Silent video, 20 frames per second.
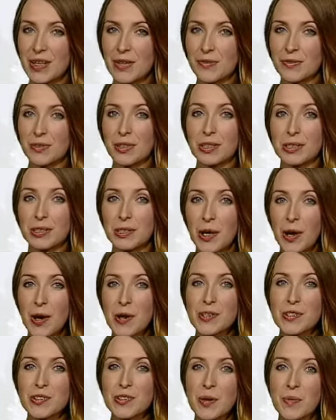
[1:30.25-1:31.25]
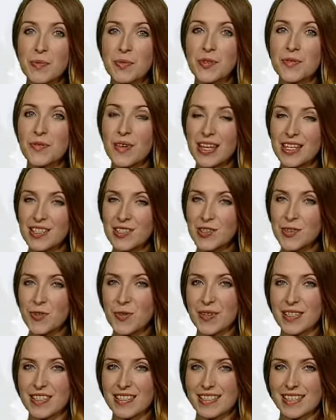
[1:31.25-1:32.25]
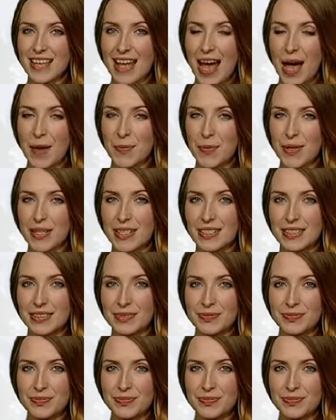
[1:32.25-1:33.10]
for a large number of injuries to happen.